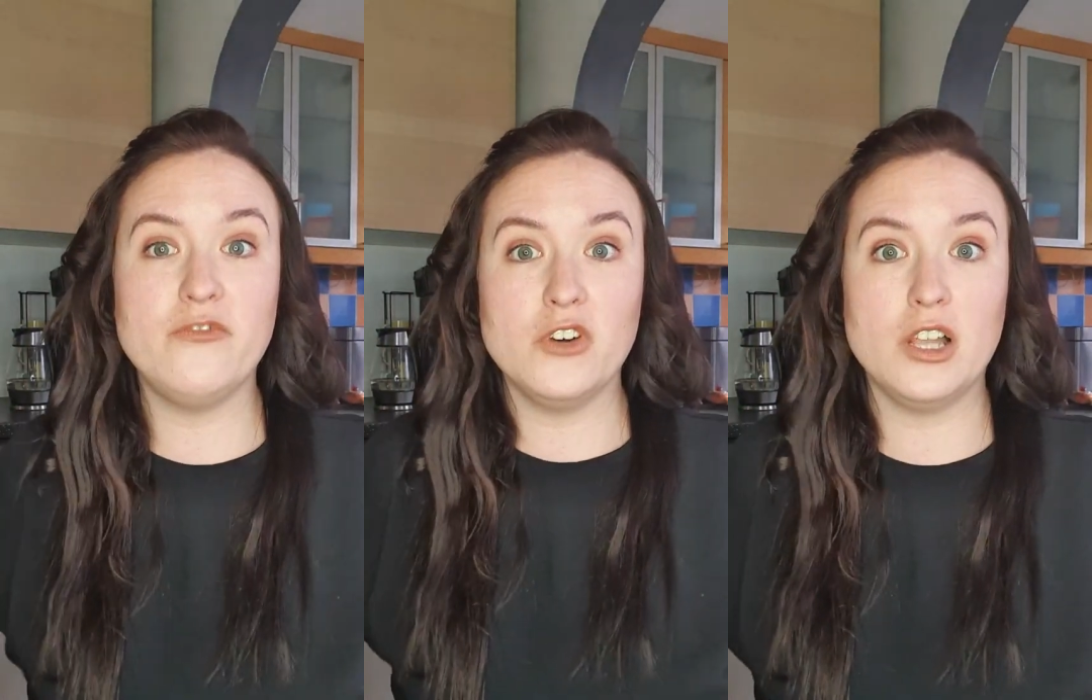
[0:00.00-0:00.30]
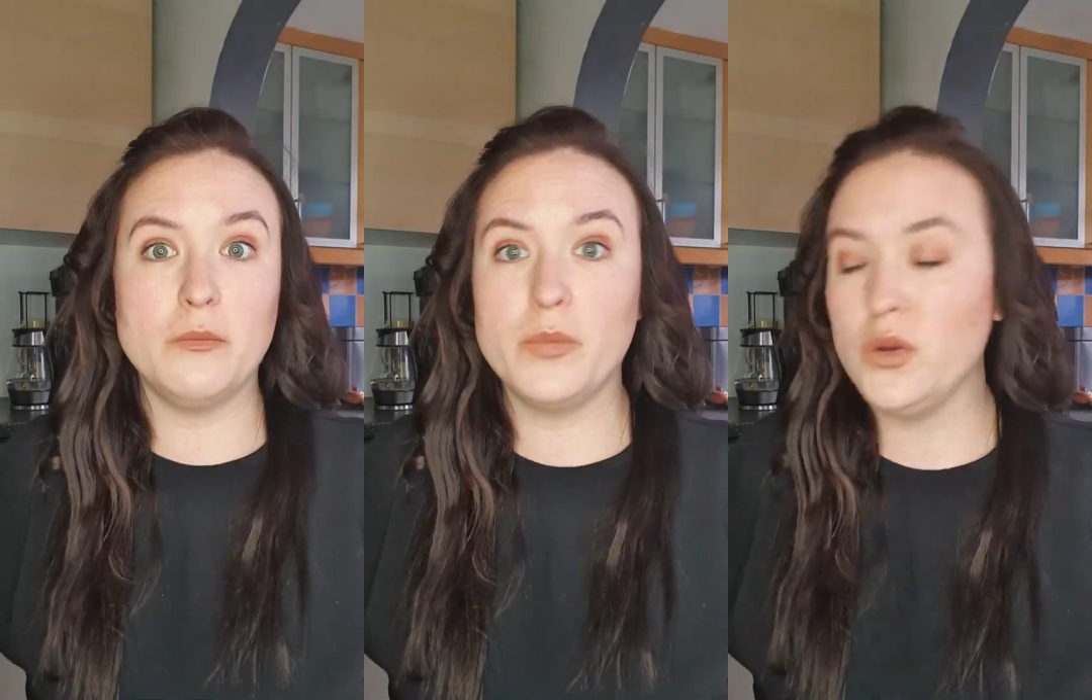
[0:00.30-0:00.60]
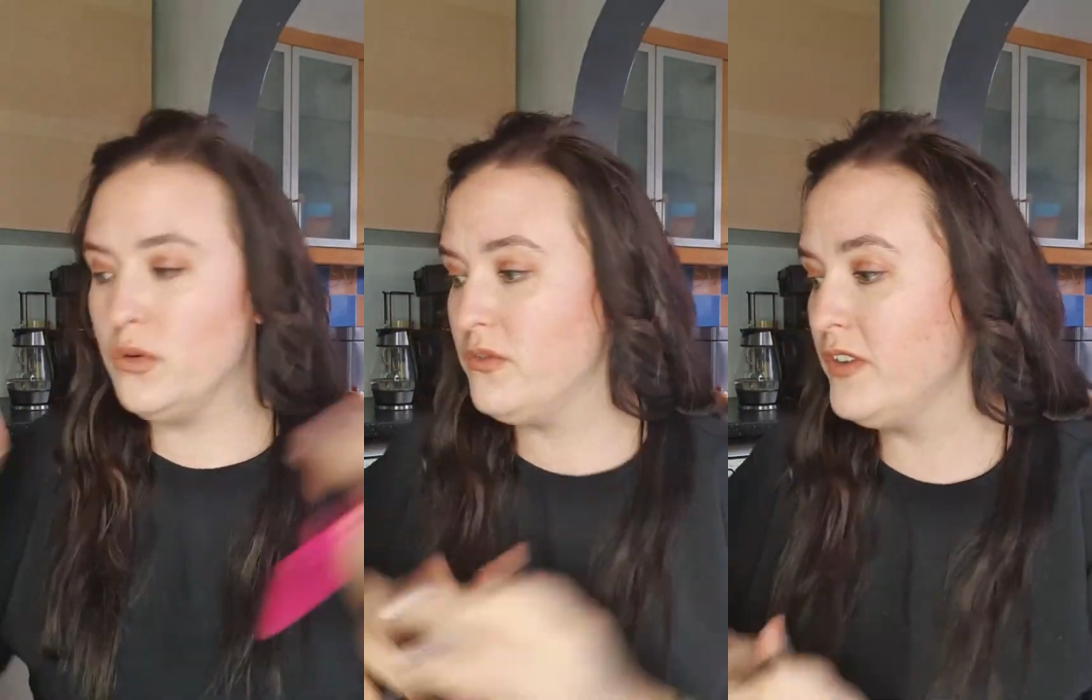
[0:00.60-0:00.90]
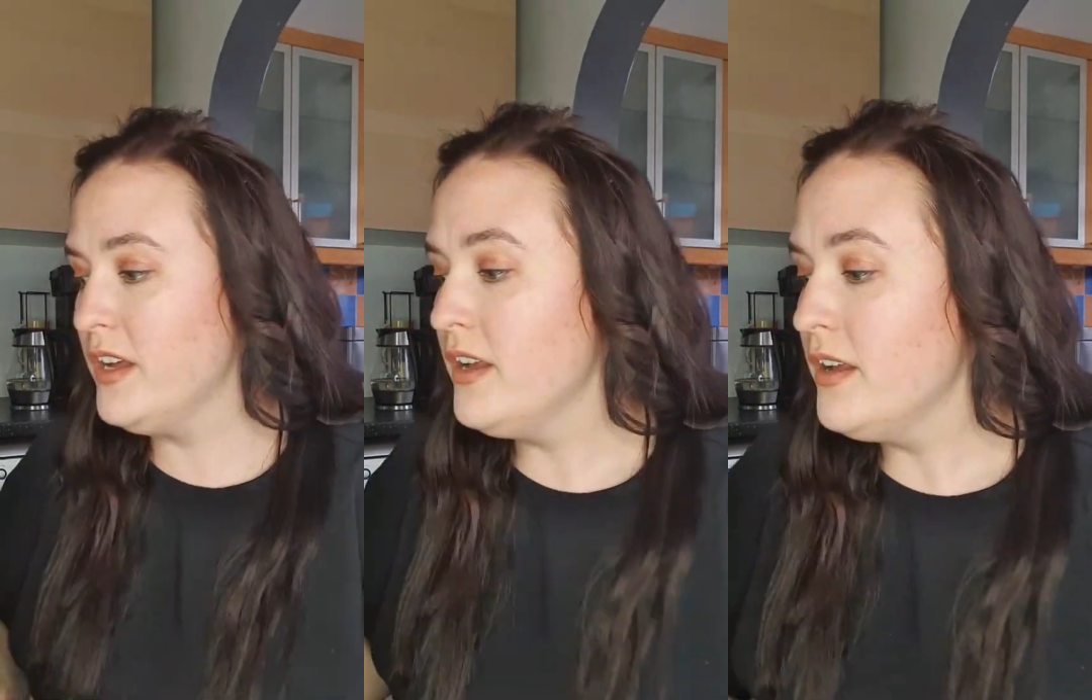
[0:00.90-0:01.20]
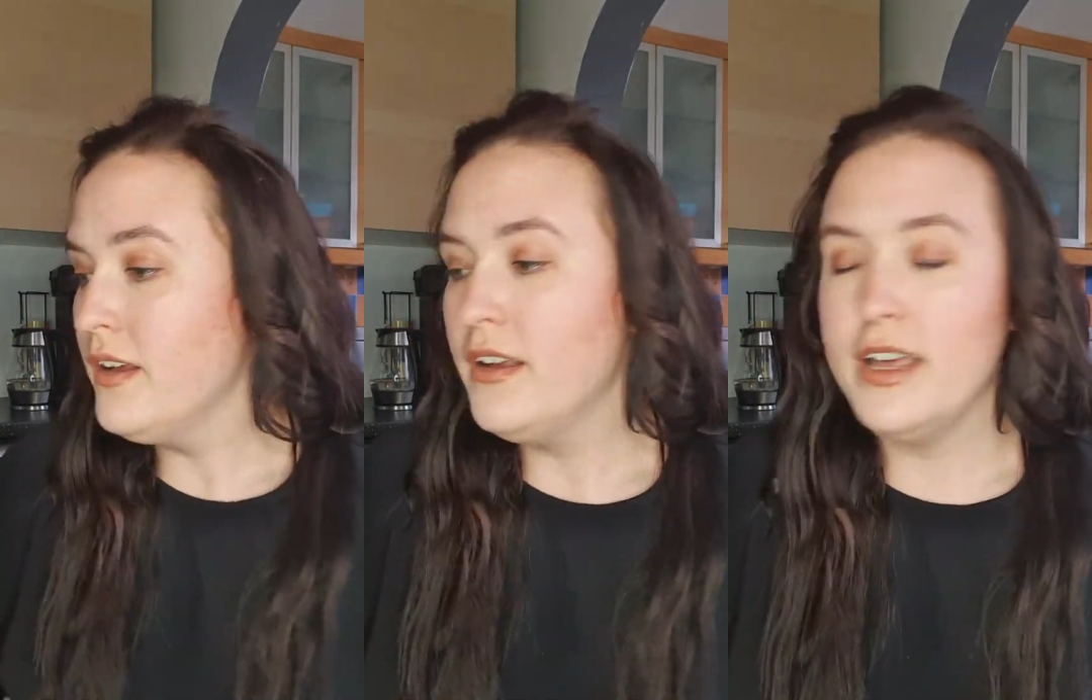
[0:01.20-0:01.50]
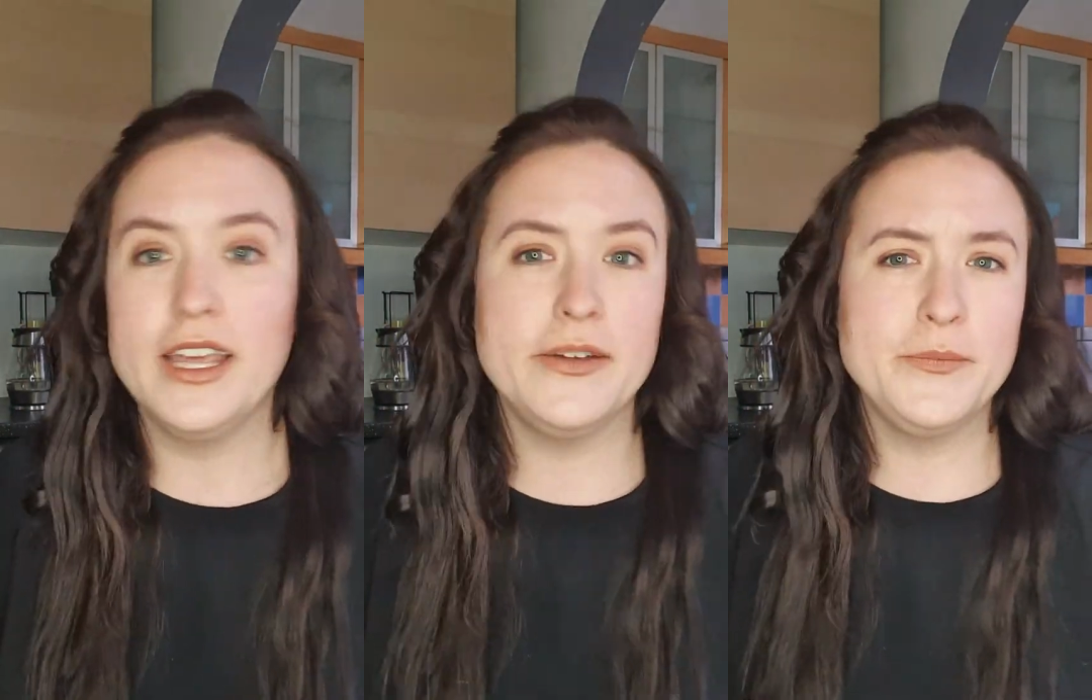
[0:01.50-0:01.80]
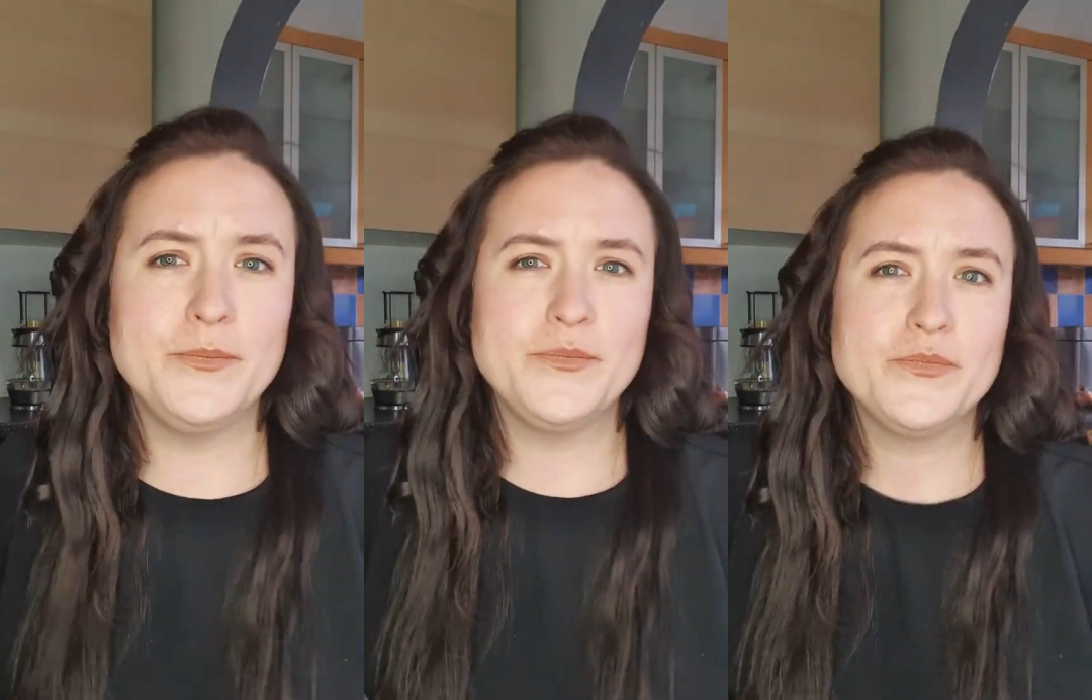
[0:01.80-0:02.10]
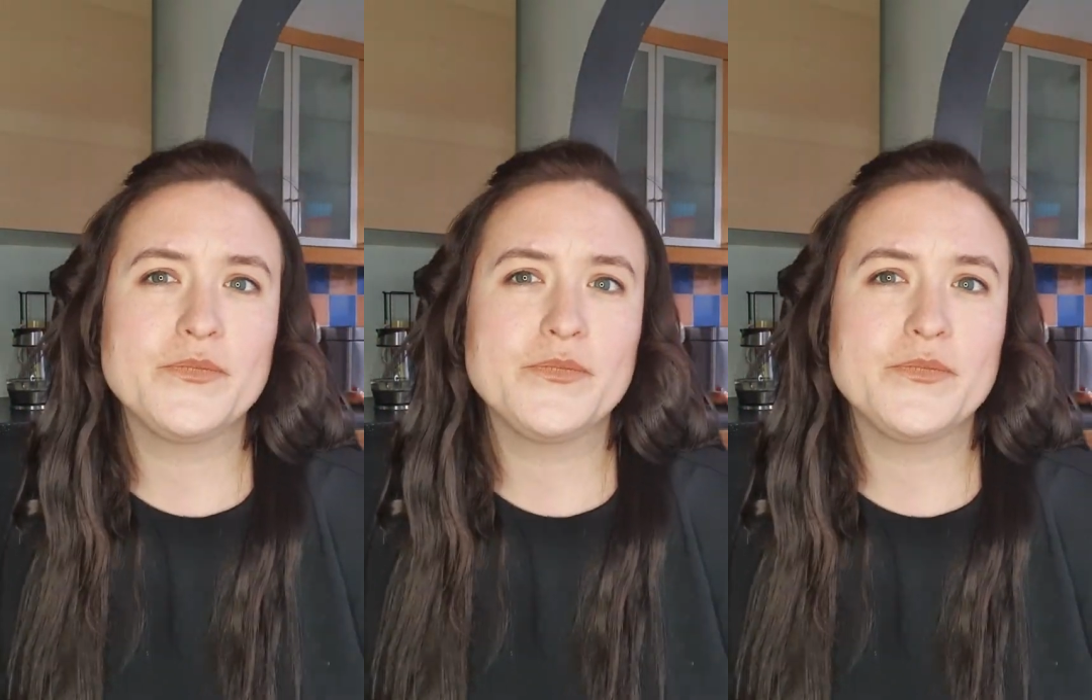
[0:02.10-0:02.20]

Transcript: full on poof. The